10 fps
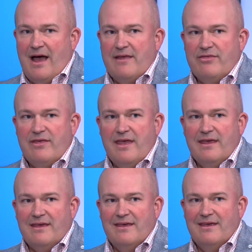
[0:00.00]

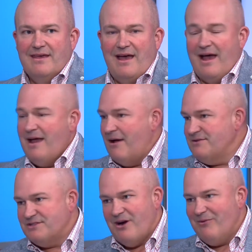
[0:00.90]
think I
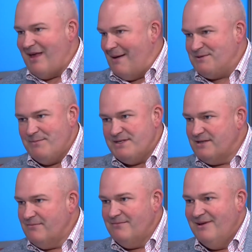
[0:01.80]
would start with optimism.